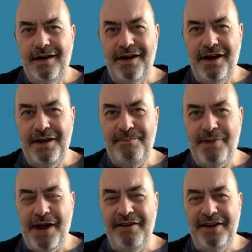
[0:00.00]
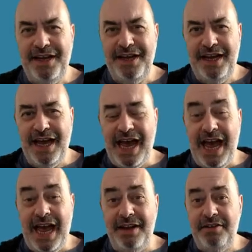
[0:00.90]
Hi, Barry here,
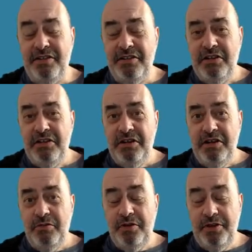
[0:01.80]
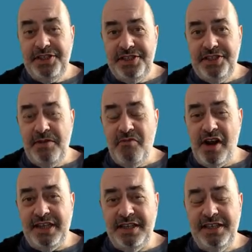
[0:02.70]
and well, this is
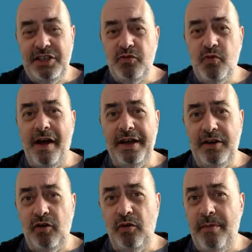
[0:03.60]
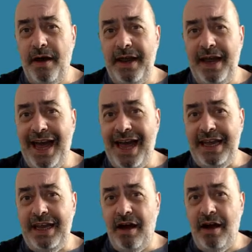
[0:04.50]
ZimmWriter. This is what I call my
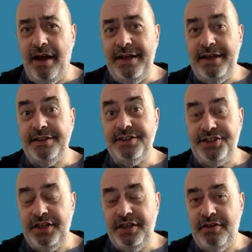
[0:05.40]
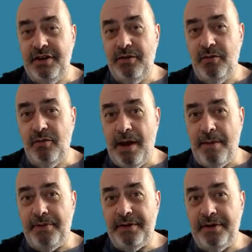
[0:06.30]
AI secret
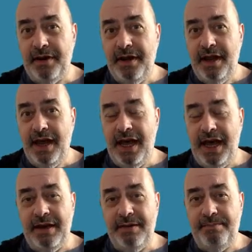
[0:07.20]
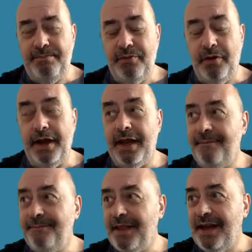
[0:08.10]
weapon. And boy,
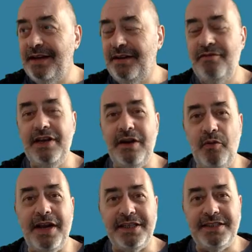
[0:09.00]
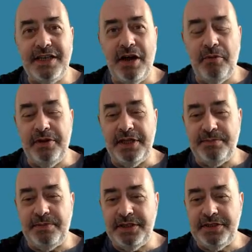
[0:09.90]
I don't really know where to start with this
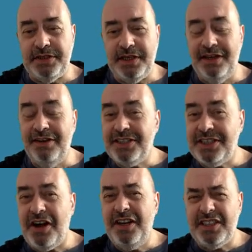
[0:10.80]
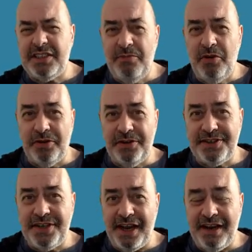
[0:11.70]
because it looks kind of small,
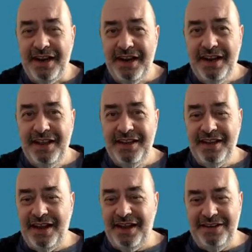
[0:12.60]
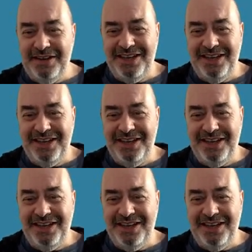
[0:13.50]
doesn't it? Uh,